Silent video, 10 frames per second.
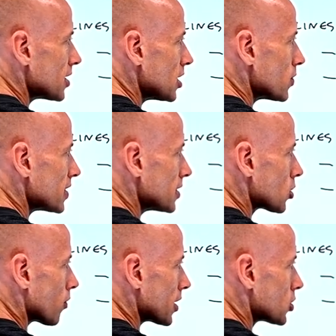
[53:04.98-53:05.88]
continuous
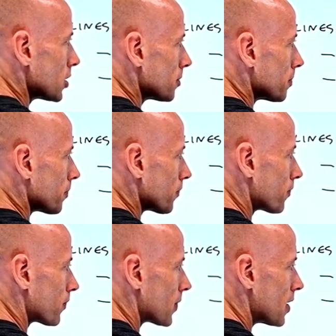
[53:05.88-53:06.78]
integration.
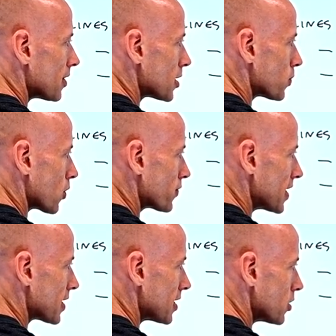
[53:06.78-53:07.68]
This was
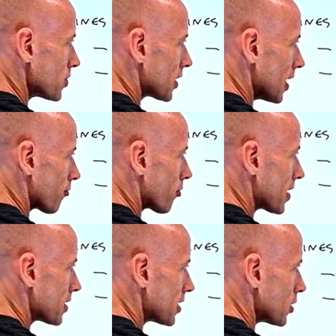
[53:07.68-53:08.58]
obviously continuous
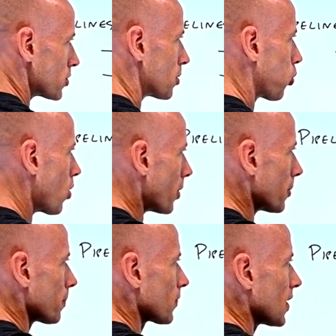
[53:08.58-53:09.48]
delivery, continuous deployment.